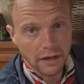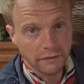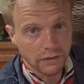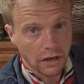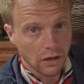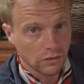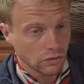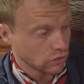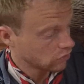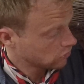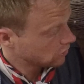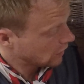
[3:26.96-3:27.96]
of a close
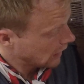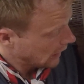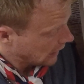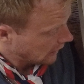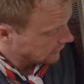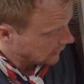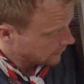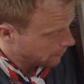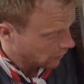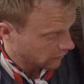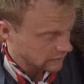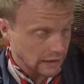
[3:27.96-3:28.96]
haul is this
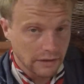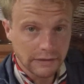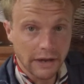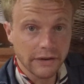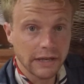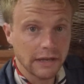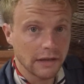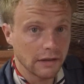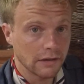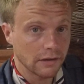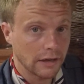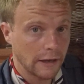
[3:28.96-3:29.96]
point of sail down
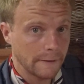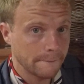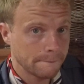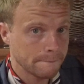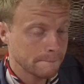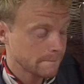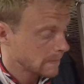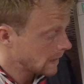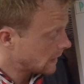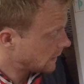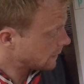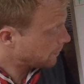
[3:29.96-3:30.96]
here, okay? This